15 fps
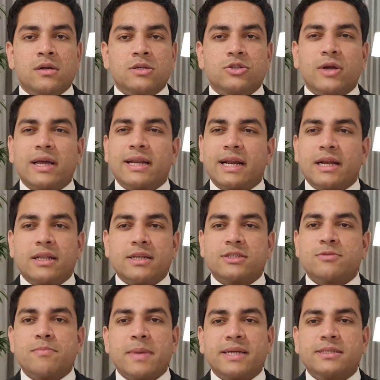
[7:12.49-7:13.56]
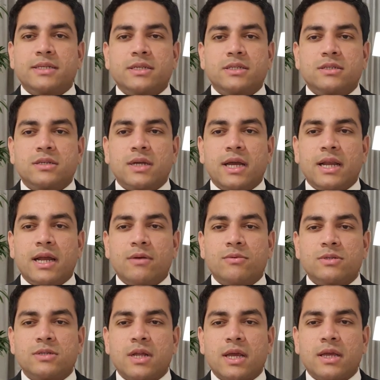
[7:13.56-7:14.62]
So I read this message and I
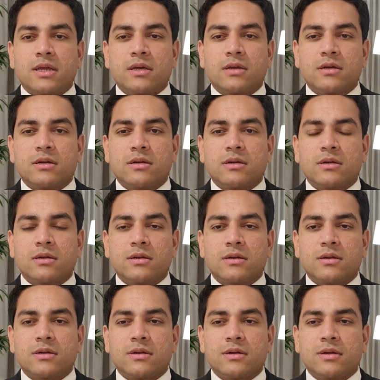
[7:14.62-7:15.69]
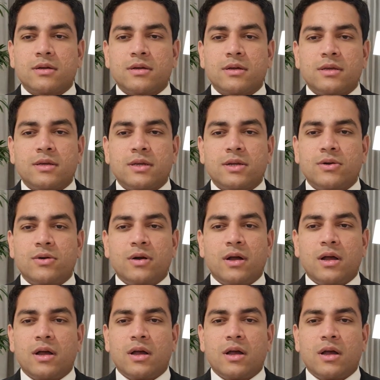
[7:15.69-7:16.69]
was like, you know,